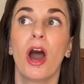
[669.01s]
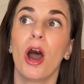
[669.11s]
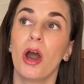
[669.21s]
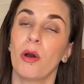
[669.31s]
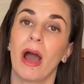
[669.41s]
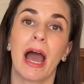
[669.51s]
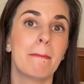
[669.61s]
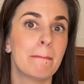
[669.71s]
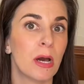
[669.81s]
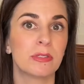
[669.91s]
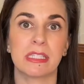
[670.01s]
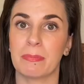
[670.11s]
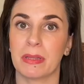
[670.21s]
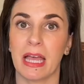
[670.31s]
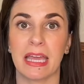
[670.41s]
oh, I'm mostly
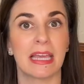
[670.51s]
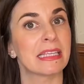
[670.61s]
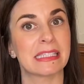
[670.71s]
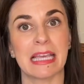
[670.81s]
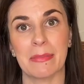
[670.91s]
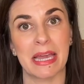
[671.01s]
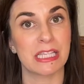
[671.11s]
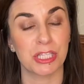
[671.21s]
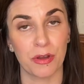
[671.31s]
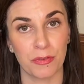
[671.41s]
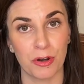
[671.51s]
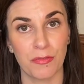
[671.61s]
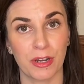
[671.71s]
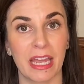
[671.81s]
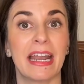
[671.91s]
playing the same hands over and over
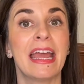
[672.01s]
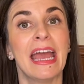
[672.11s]
again,